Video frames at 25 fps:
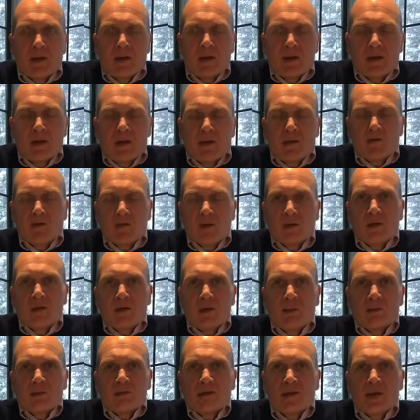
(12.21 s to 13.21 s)
It really
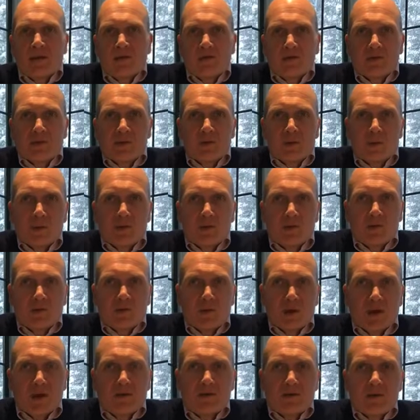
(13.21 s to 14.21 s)
comes down to when you're
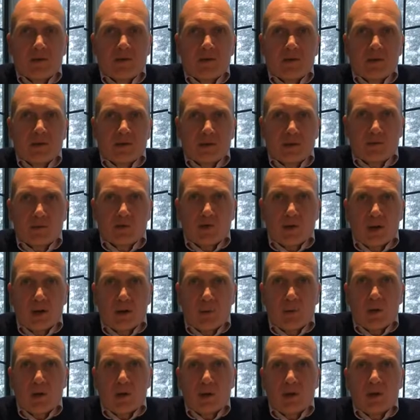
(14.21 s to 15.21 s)
trying to
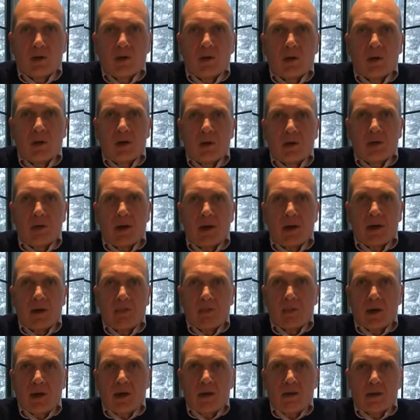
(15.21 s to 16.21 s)
bring in a loan, how to
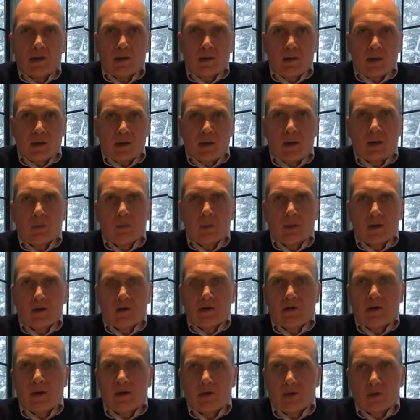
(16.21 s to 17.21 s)
make a company
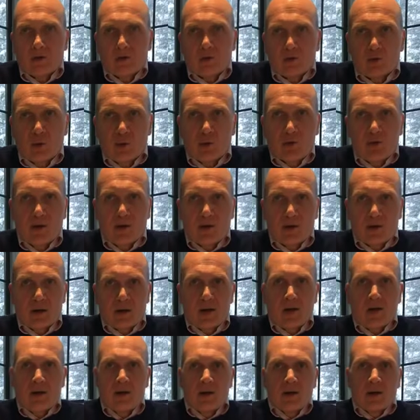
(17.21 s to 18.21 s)
sound extraordinary.
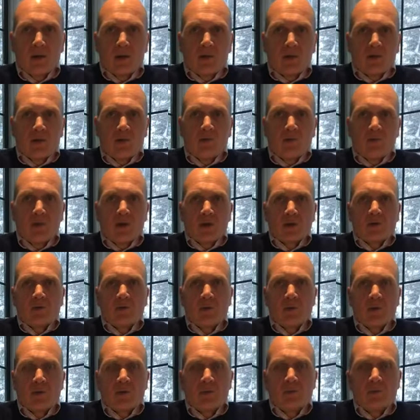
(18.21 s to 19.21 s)
We've worked
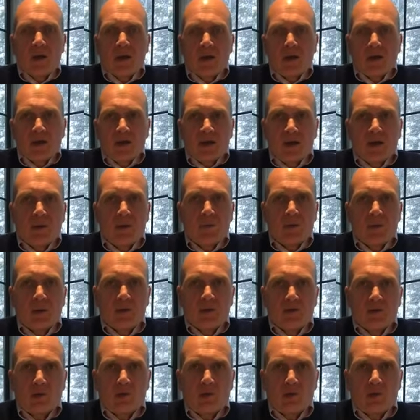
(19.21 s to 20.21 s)
with many companies
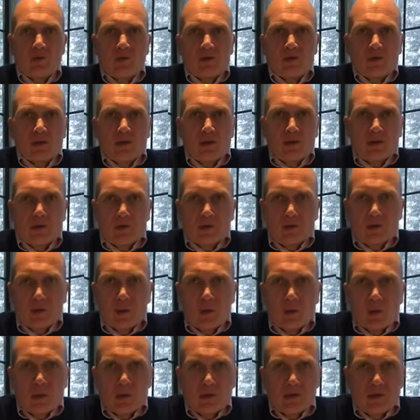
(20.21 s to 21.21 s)
over the years,
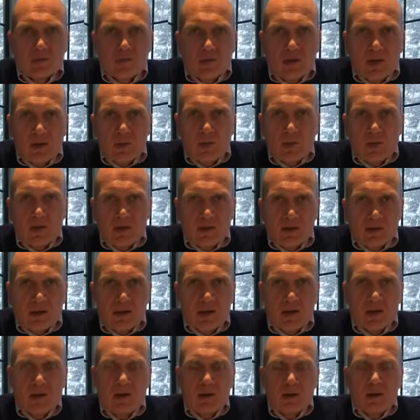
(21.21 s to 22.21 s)
scores of companies
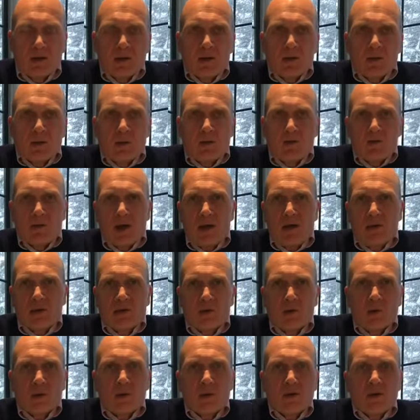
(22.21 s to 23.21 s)
that were rather
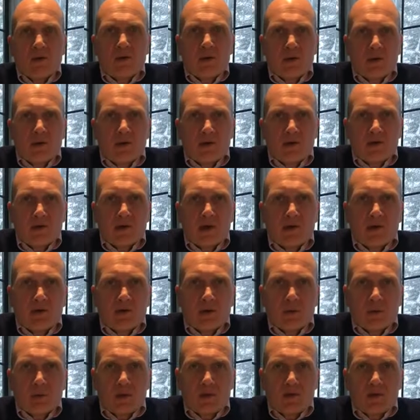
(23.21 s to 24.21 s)
ordinary
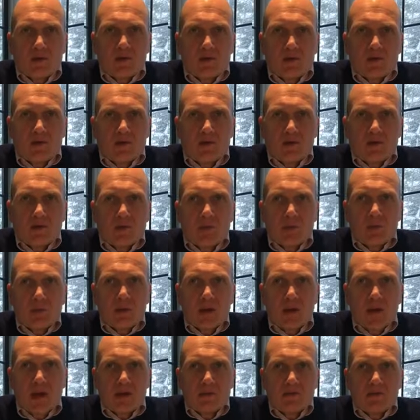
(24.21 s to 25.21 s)
sounding businesses, and we
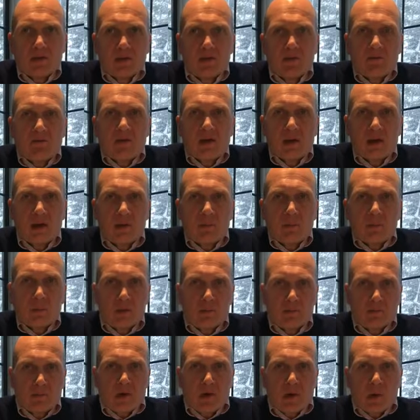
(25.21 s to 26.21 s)
had to develop
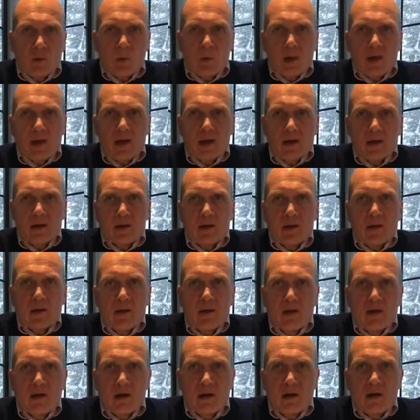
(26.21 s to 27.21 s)
a way
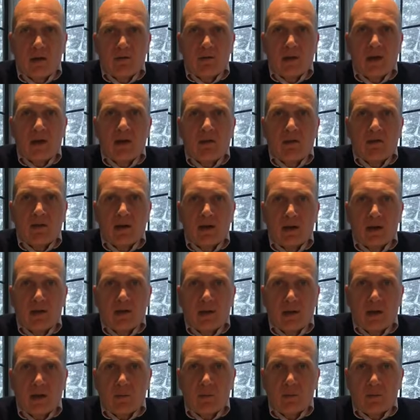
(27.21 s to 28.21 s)
of elevating
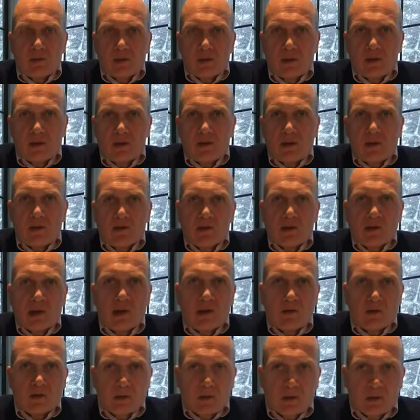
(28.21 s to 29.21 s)
them so that they
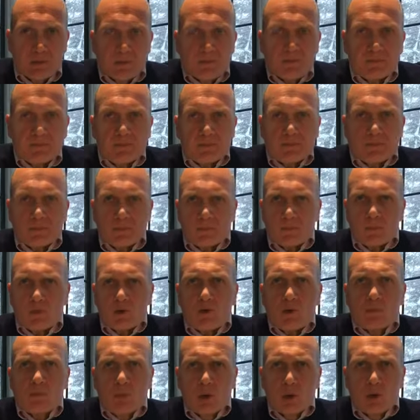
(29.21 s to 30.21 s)
sounded
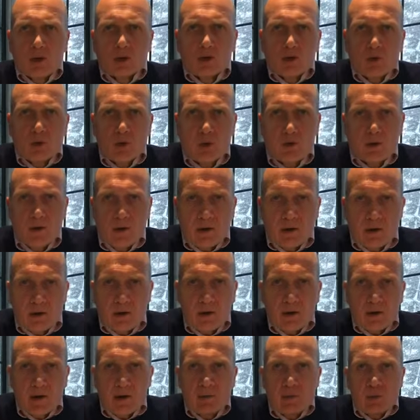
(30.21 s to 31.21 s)
more extraordinary
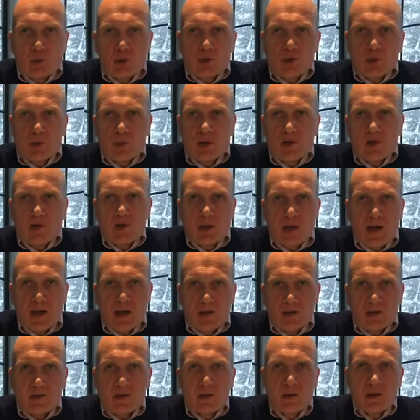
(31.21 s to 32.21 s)
and more
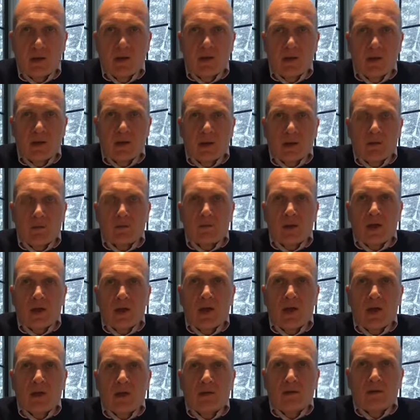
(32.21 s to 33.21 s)
specialized.
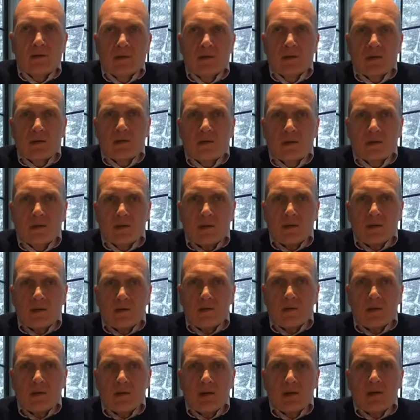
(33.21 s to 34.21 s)
And
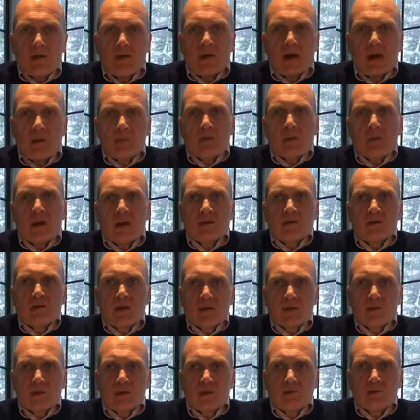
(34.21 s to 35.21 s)
in that
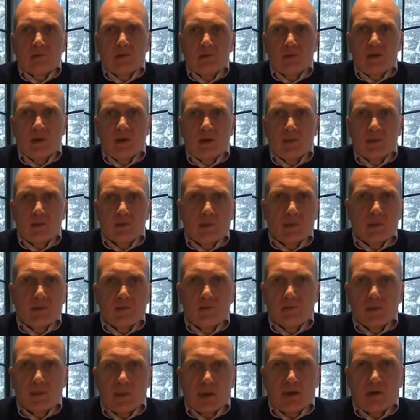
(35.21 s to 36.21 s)
process, we've developed some
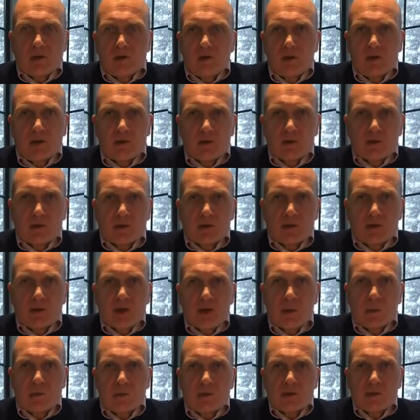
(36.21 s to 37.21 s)
information and some
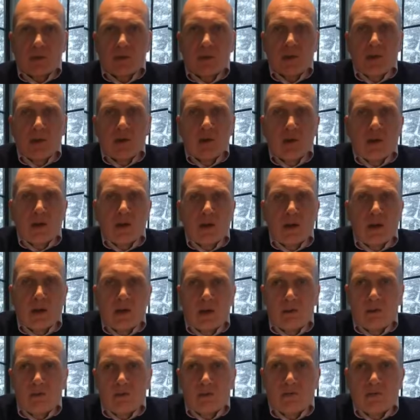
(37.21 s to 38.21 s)
tips
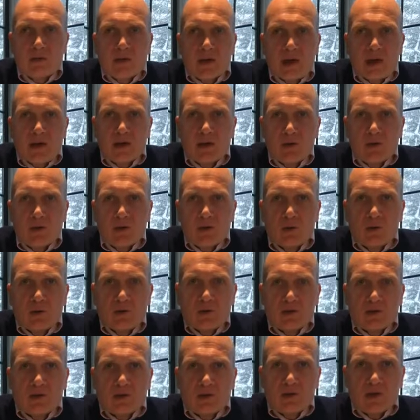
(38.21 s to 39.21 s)
of how to do
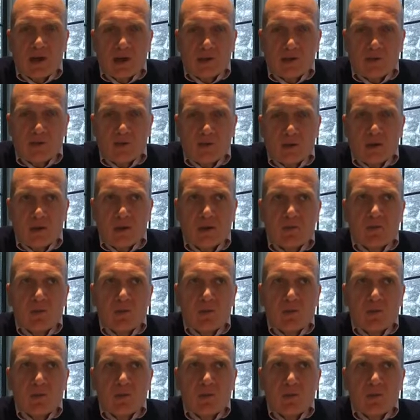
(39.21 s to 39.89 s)
this successfully.